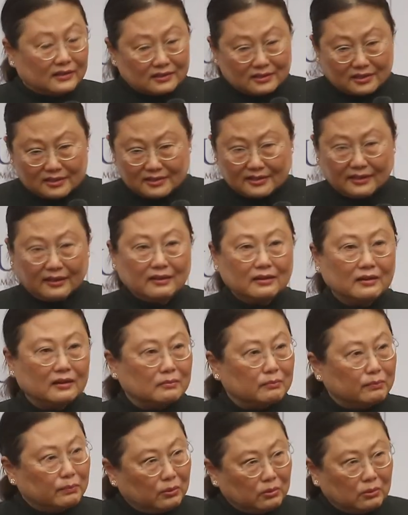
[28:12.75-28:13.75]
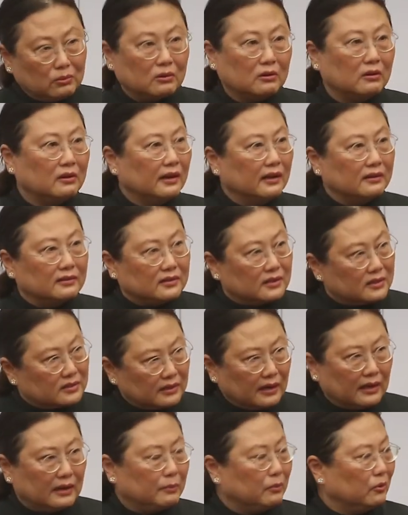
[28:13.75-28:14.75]
sick and poor and
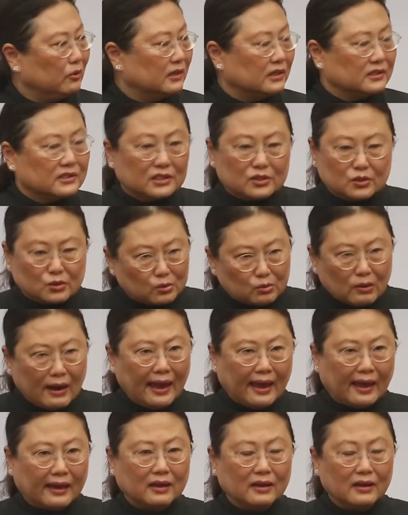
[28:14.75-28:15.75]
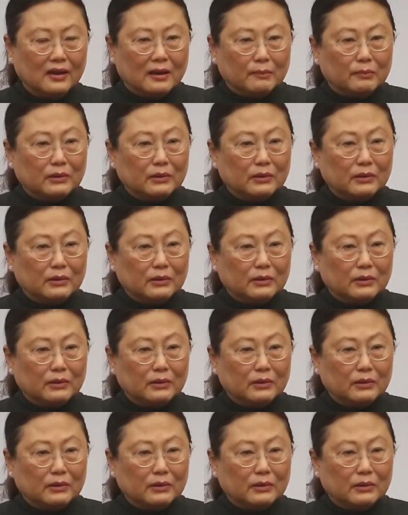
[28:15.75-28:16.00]
disabled and just drag,